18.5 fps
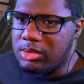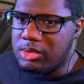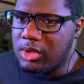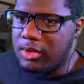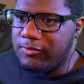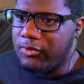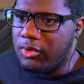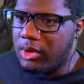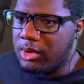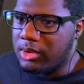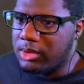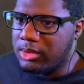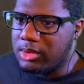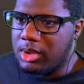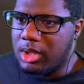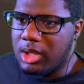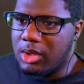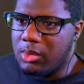just for
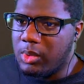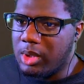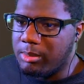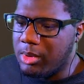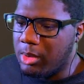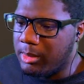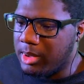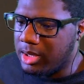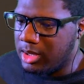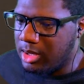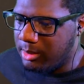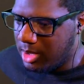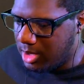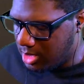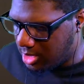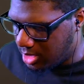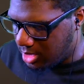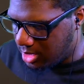a quick moment, let me
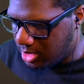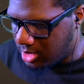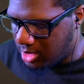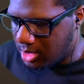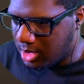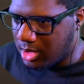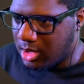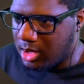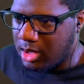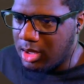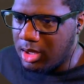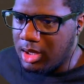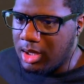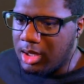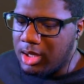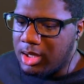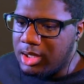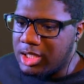get, uh,
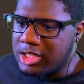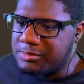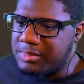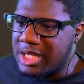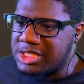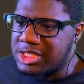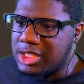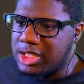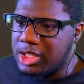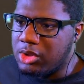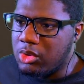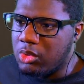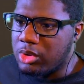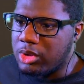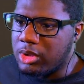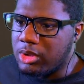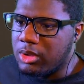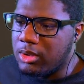dispatch, I need
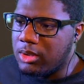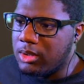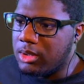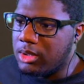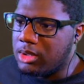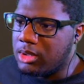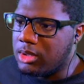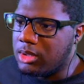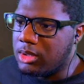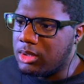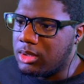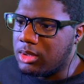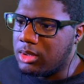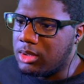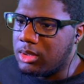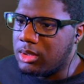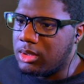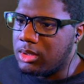corner. Hey, you
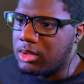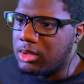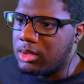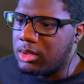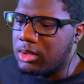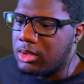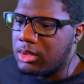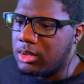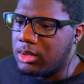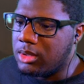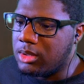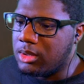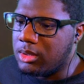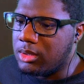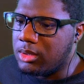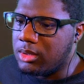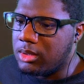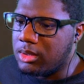my dude,
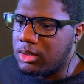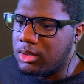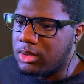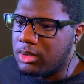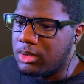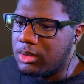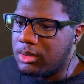right?